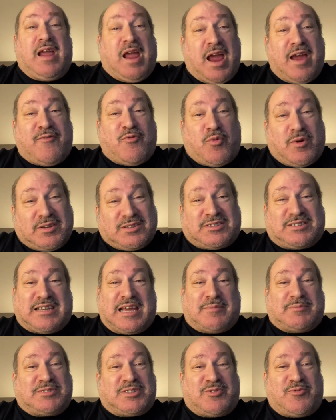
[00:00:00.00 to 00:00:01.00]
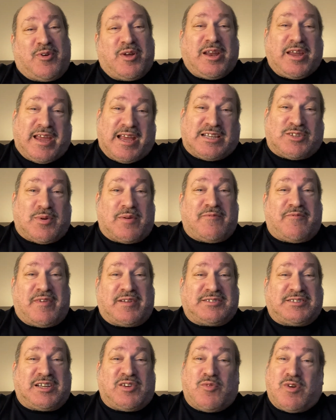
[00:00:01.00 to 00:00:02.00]
Hey everyone, Sam Signorelli, H1
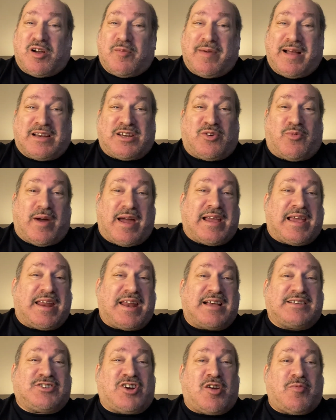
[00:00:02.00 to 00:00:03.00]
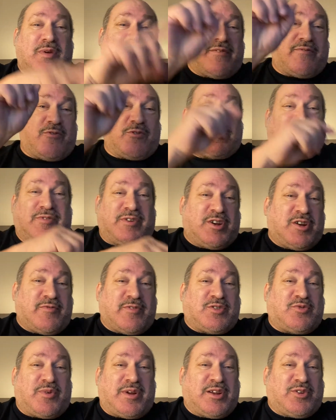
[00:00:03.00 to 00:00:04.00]
Fencing. Welcome back to I Can Haz Armory, first video
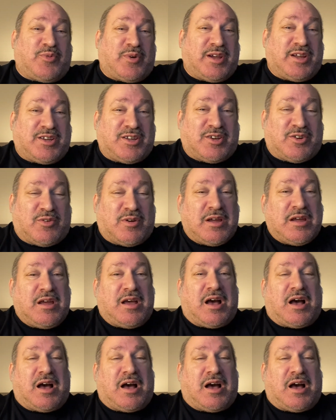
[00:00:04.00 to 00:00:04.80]
for 2022.